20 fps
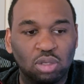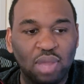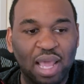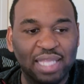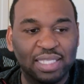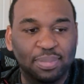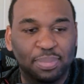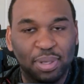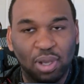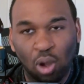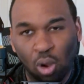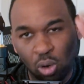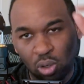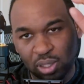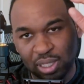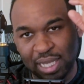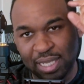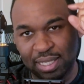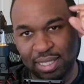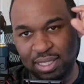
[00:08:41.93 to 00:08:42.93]
you had to put
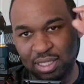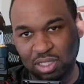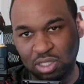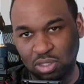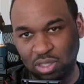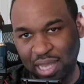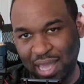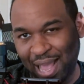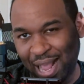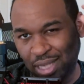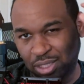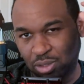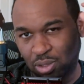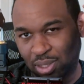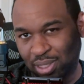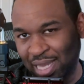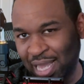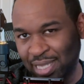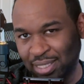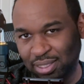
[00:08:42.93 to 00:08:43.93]
all that into the actual
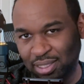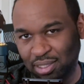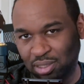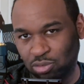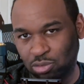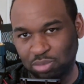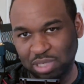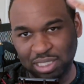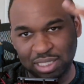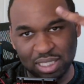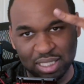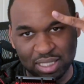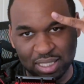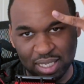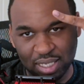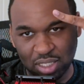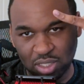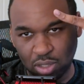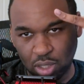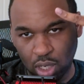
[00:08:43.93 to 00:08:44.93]
glasses, which made these
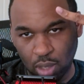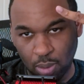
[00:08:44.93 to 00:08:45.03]
things